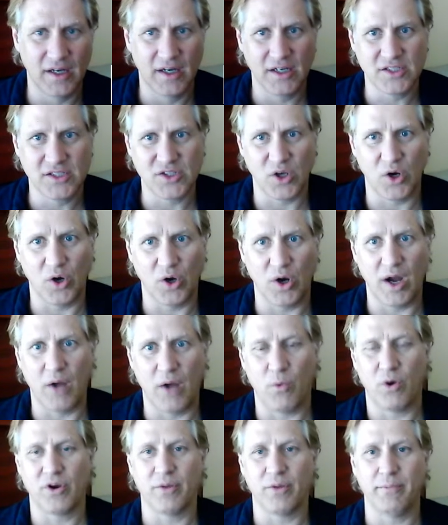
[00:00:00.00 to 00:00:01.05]
So I
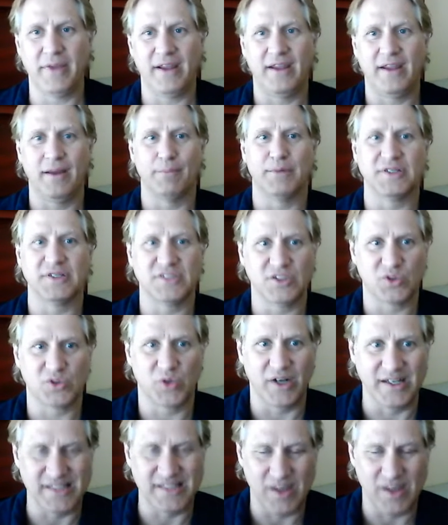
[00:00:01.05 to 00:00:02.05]
wound up making a bunch of trades.